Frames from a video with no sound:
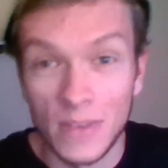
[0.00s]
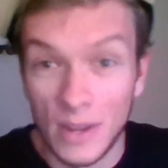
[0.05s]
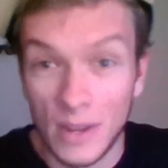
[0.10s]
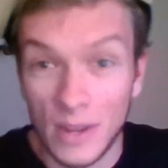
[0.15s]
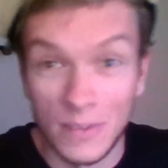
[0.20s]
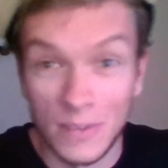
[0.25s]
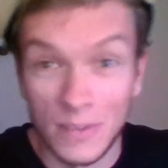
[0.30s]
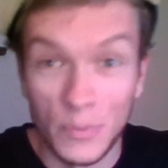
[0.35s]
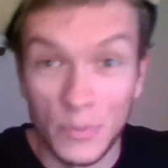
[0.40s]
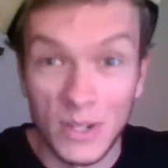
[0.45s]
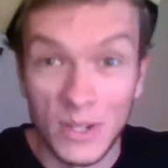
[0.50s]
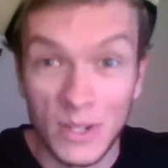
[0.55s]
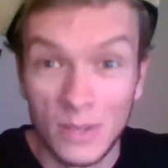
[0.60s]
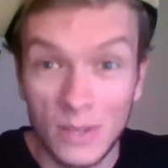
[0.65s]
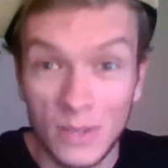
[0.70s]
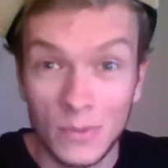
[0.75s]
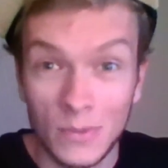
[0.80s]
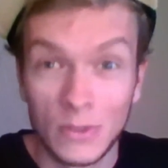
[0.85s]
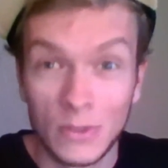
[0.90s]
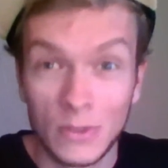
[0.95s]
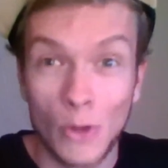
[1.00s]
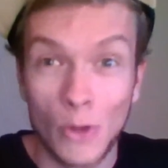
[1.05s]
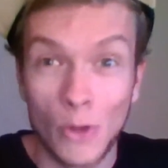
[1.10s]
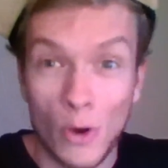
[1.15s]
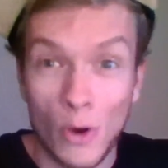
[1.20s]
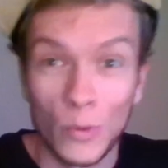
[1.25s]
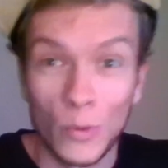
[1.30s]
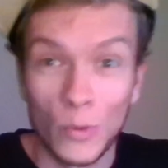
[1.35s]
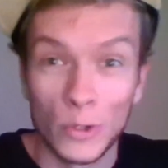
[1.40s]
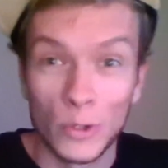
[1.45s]
big long
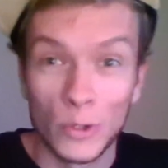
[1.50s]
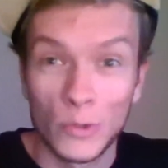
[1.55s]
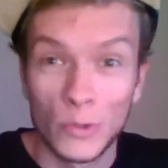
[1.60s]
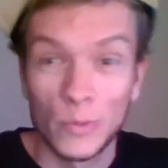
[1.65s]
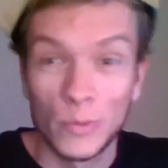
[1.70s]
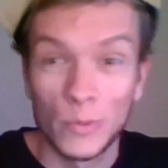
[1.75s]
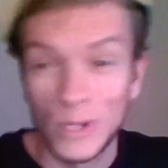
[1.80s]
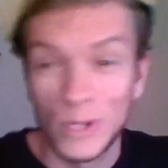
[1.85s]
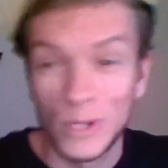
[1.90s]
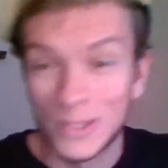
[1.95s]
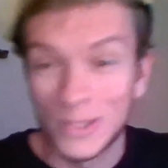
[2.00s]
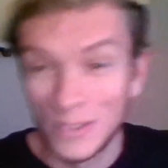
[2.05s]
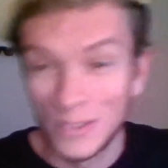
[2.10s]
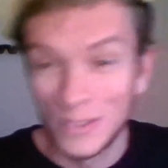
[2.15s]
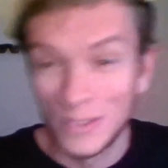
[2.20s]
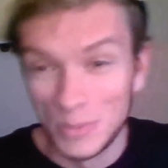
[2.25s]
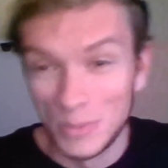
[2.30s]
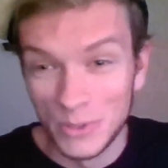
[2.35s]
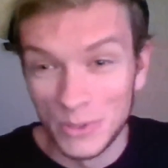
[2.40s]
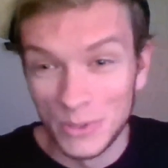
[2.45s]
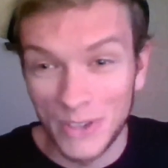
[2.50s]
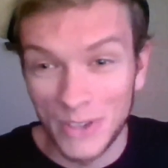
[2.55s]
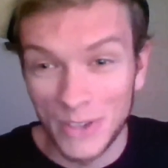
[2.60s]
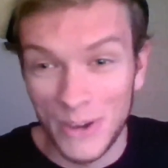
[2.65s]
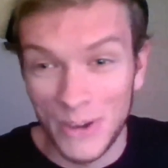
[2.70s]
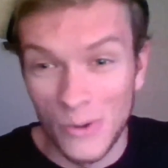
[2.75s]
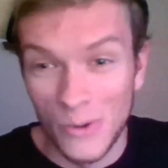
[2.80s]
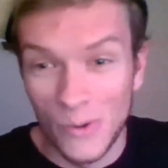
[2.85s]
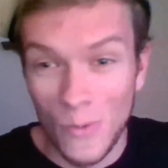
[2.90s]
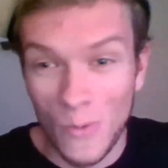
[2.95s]
words with many syllables out
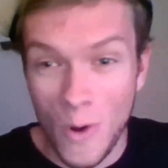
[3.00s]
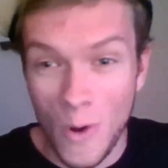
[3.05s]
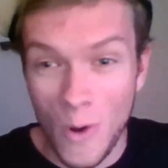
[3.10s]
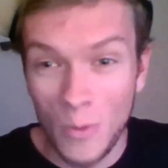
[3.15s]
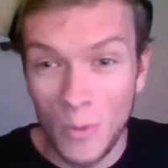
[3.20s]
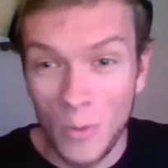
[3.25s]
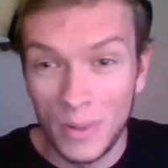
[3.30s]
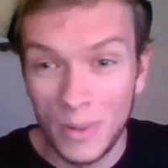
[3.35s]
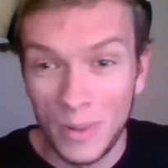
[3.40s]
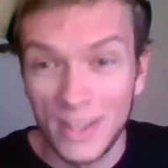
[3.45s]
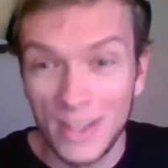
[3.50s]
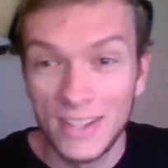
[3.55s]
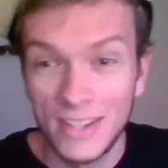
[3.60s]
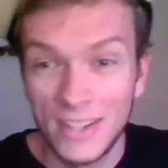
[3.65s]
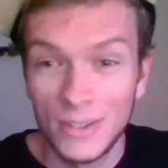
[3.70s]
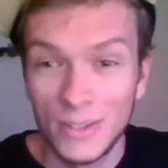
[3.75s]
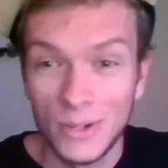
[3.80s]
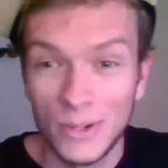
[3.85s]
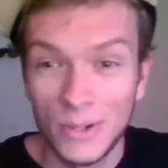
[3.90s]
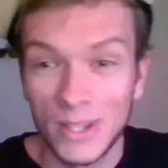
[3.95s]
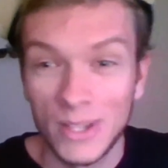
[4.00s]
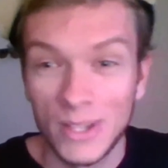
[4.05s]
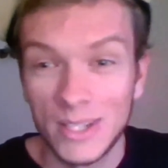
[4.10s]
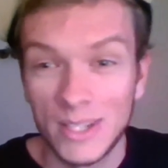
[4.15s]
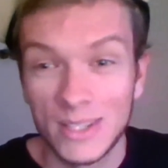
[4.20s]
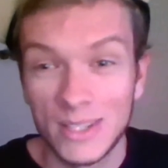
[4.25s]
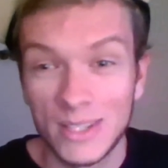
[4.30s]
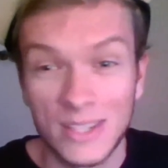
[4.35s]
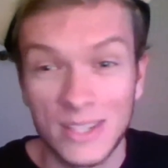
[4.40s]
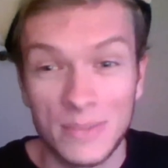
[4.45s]
while playing the ukulele at the
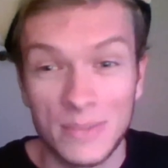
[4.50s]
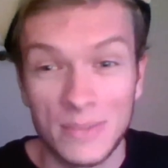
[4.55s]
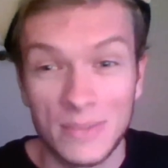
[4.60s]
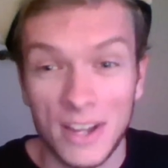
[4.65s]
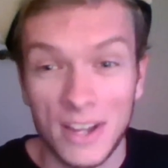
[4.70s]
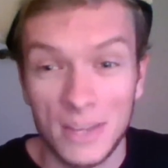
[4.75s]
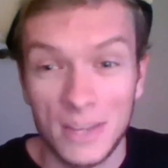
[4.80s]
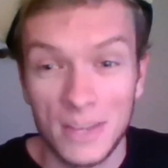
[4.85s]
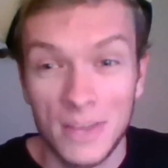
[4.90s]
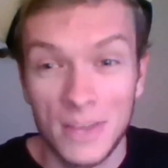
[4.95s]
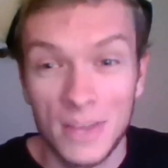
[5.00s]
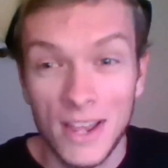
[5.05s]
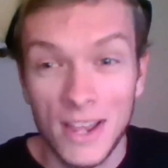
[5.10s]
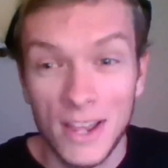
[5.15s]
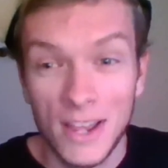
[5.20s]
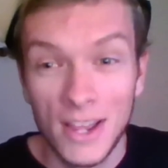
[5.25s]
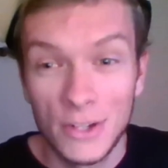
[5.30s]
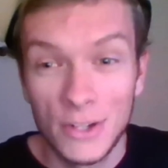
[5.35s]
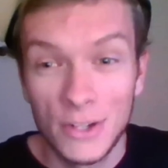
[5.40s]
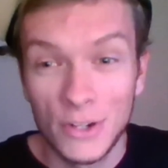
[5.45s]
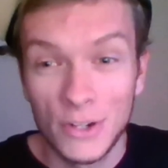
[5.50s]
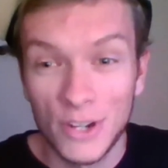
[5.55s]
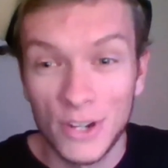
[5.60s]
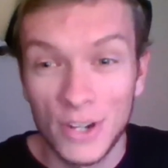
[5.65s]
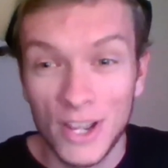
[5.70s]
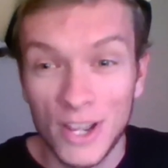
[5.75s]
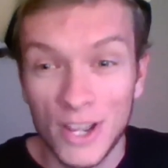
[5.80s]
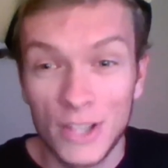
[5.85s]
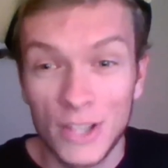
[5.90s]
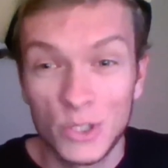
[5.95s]
same time took
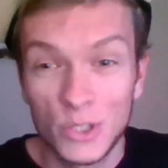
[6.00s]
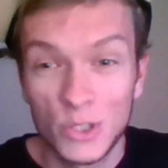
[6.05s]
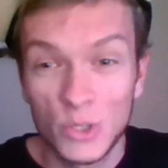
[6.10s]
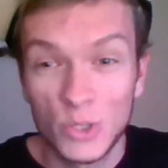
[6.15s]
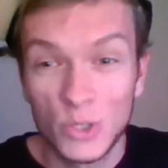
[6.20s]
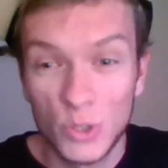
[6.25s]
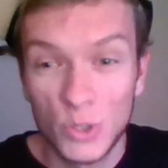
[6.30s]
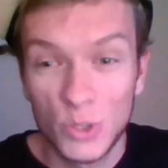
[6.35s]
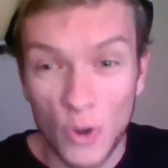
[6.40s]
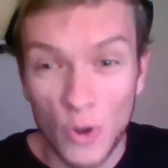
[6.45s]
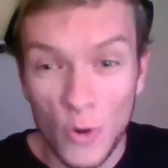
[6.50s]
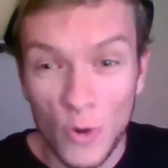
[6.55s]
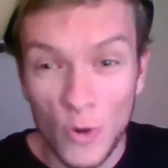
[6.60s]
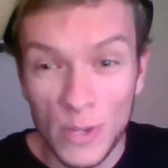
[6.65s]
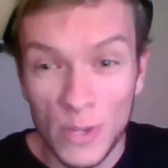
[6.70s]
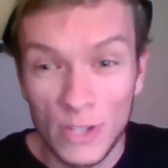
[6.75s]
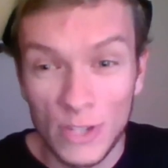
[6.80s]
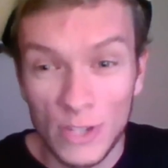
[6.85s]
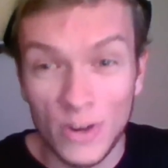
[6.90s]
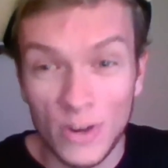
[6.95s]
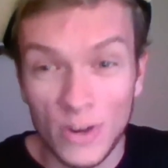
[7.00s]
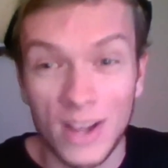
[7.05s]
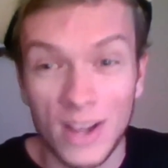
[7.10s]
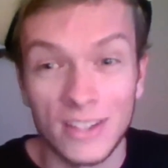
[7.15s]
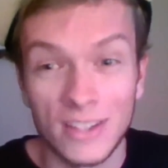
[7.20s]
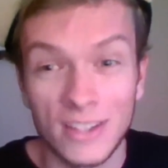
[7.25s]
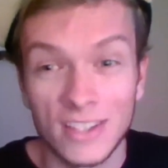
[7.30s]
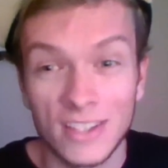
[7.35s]
so many tries,